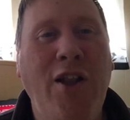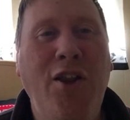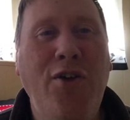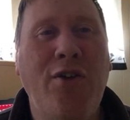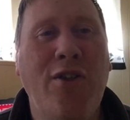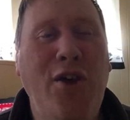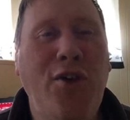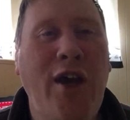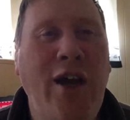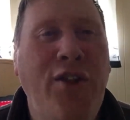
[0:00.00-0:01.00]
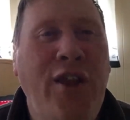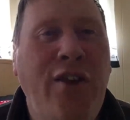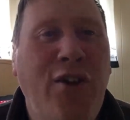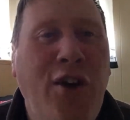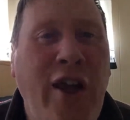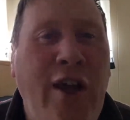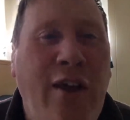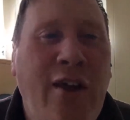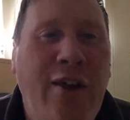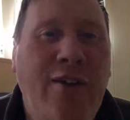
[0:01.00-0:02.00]
Well, look, I think you're gonna
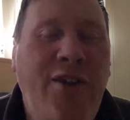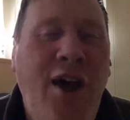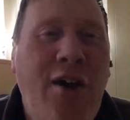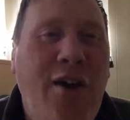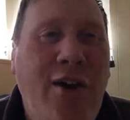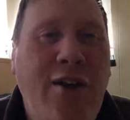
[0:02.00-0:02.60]
not,